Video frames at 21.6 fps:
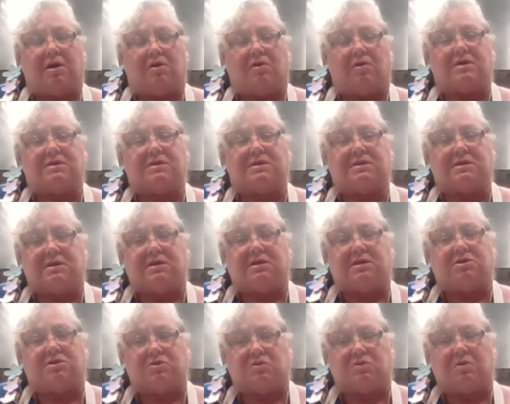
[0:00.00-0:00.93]
because
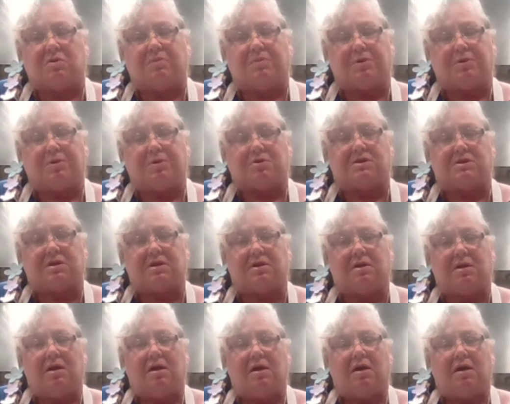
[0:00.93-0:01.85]
I am a hear
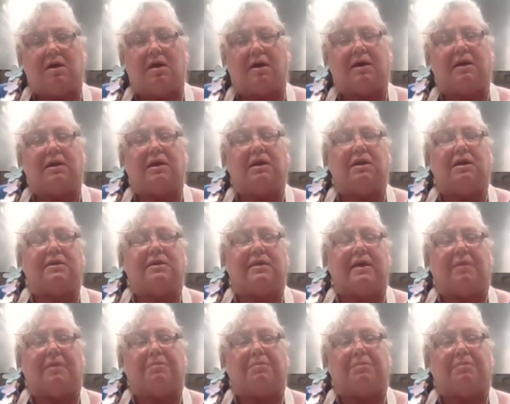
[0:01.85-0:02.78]
it, see it, do it
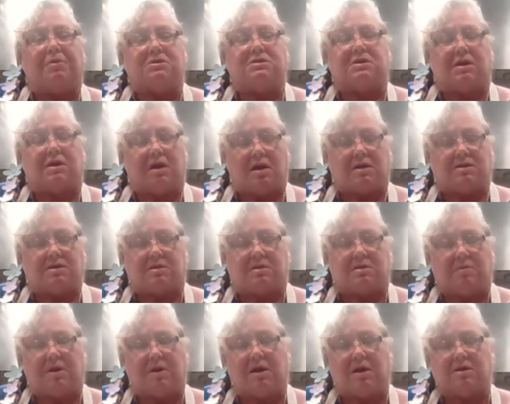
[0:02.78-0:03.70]
person. I
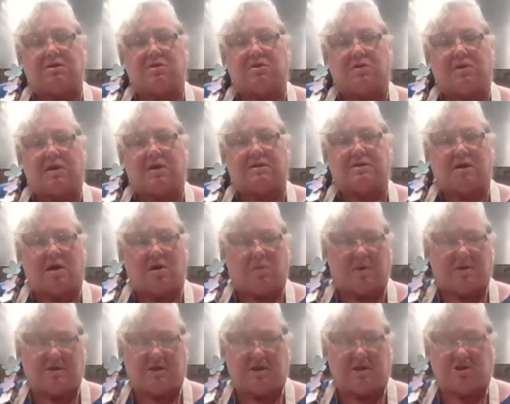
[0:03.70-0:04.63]
needed that person
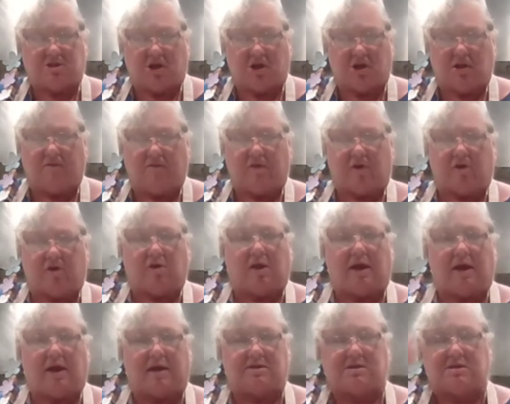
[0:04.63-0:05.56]
next to me.
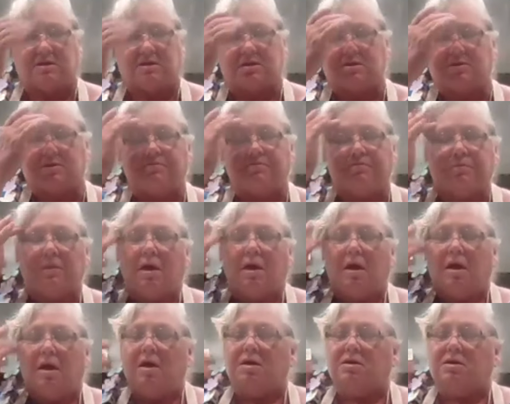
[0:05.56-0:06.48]
And so that's how we
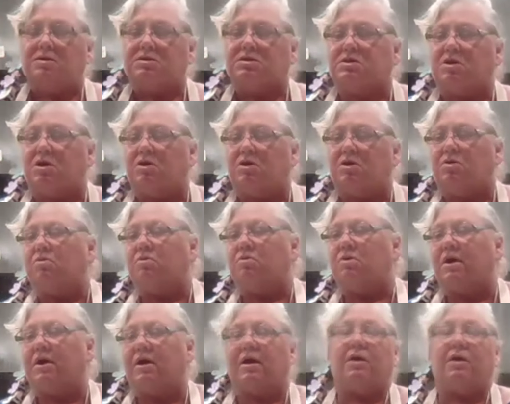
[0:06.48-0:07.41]
teach all of our
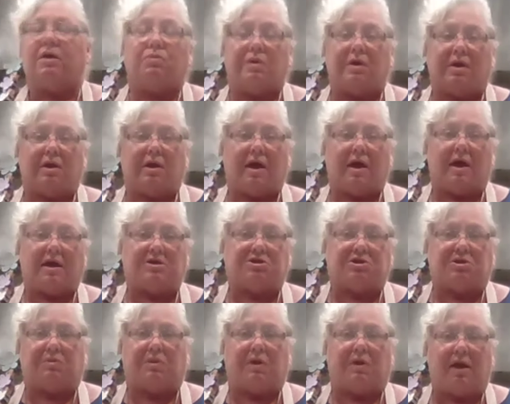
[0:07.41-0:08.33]
classes.
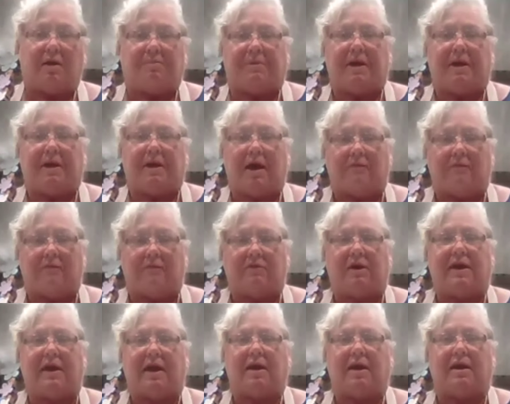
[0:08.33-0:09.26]
So, uh,
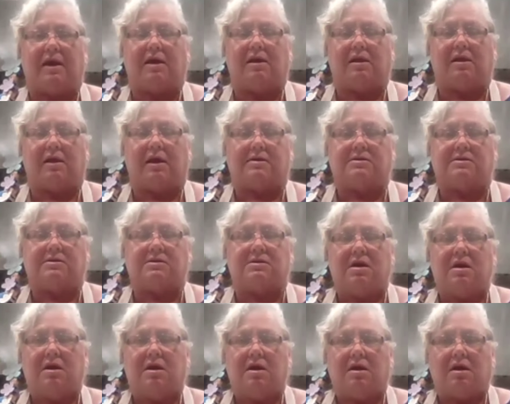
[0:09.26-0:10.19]
and then we actually
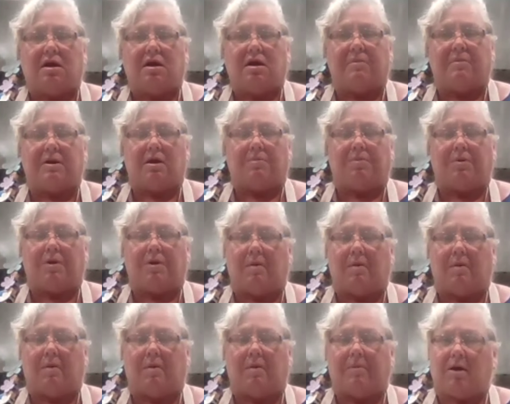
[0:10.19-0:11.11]
will be having a
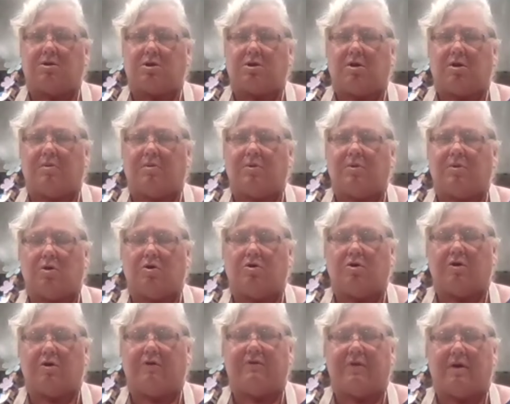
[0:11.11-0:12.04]
canning class
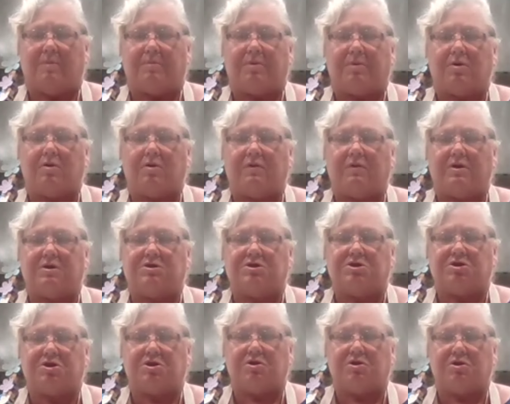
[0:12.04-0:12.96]
coming up probably
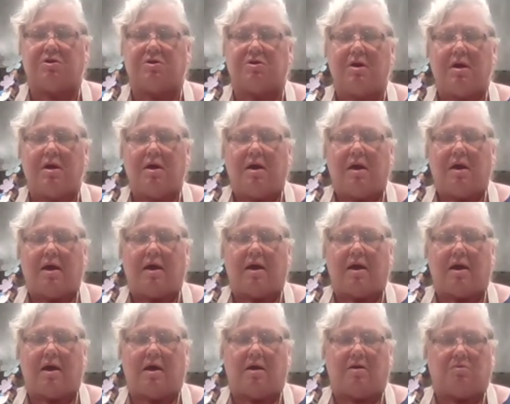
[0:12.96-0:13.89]
October or
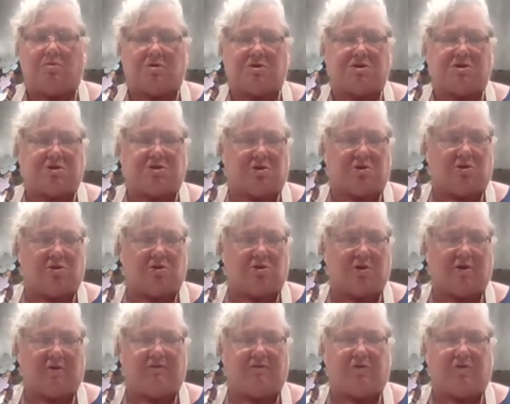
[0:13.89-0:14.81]
November of this
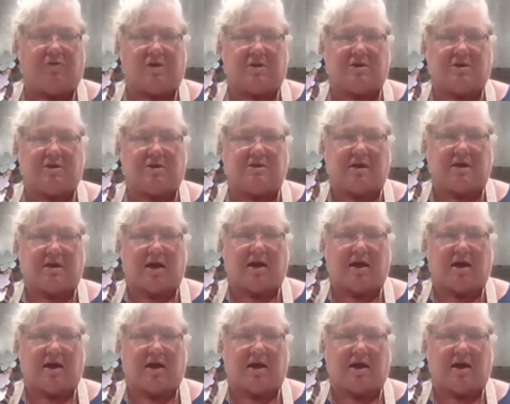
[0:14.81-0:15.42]
year. And